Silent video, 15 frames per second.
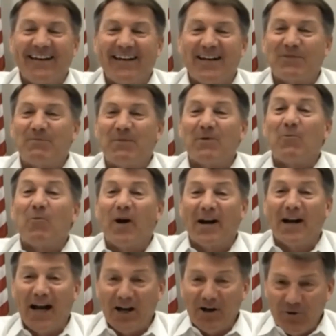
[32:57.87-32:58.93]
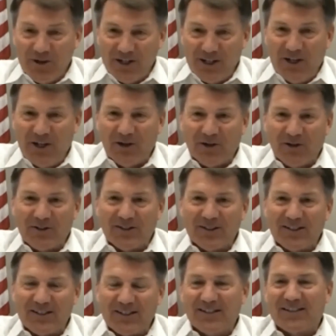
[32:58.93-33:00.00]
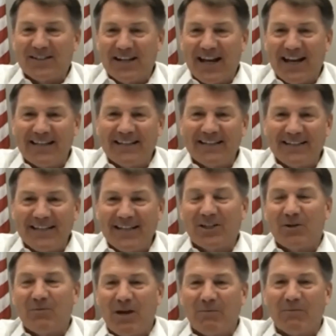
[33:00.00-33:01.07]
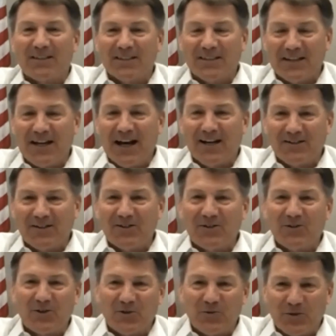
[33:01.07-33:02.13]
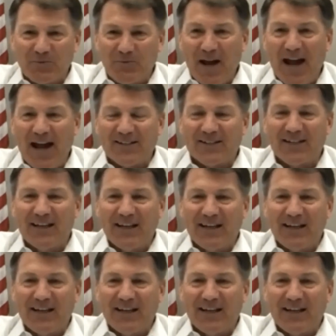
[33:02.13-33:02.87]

It's been 100 years since the 19th Amendment to the Constitution was passed,